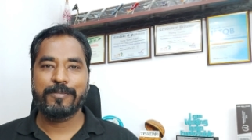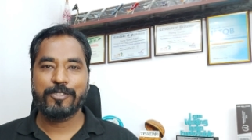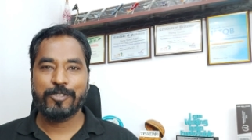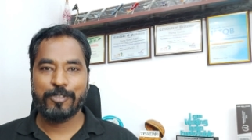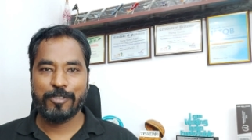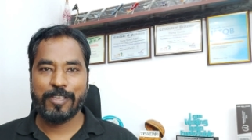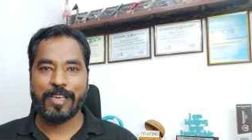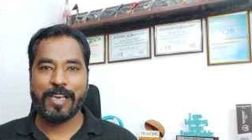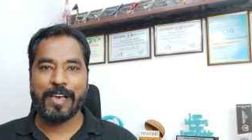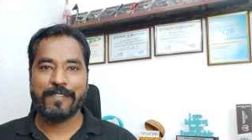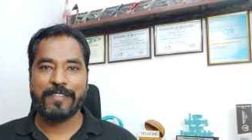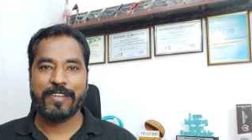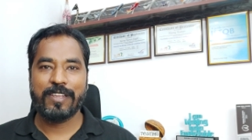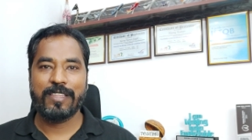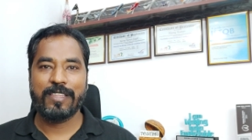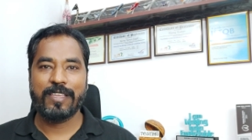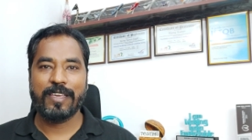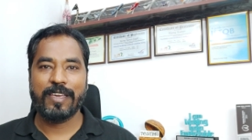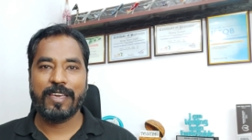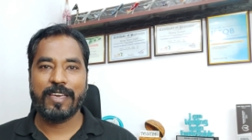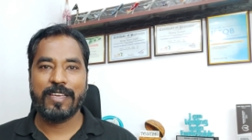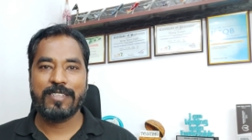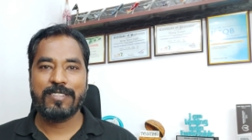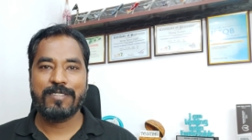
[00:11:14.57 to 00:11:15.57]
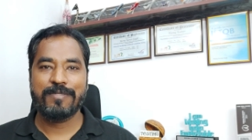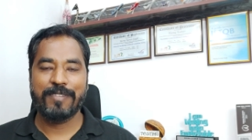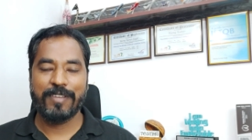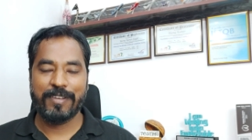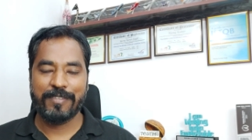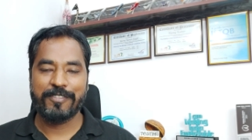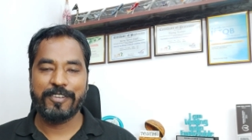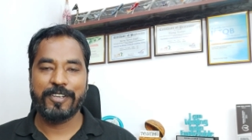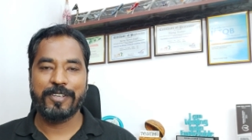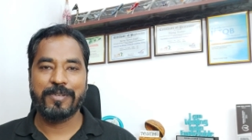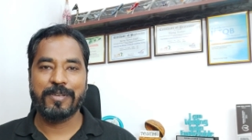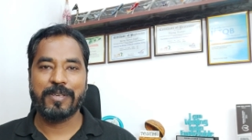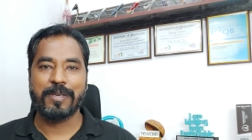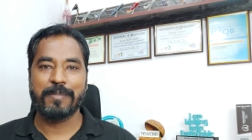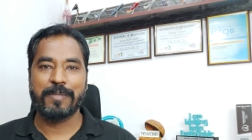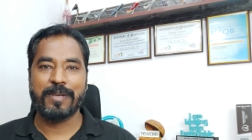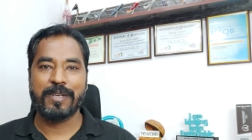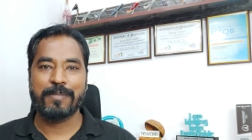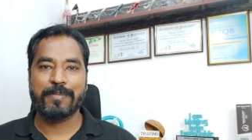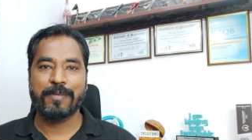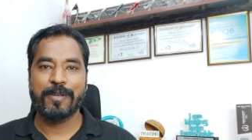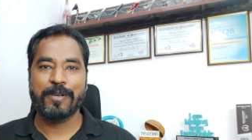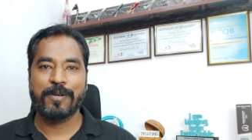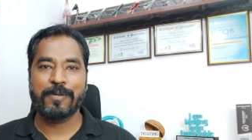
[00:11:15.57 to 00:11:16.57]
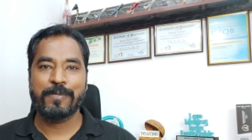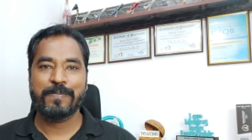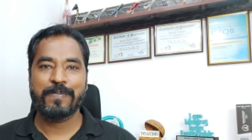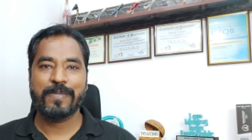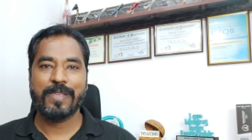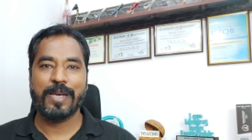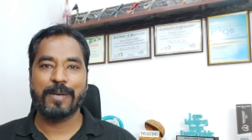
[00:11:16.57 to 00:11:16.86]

Should you have anything else, feel free to comment below.